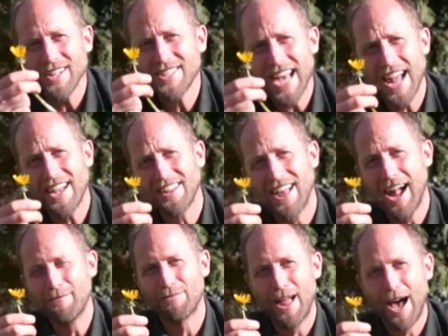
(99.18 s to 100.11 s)

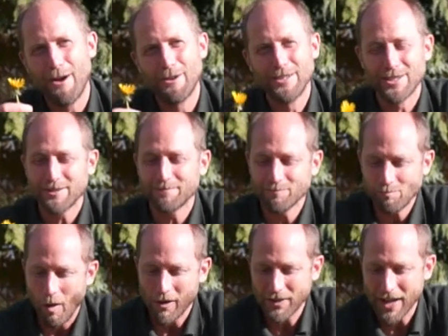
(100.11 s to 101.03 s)
Dandelion flowers.
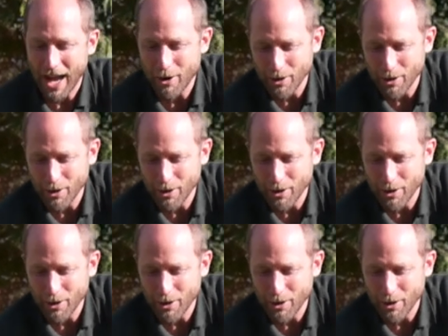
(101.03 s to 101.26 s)
Not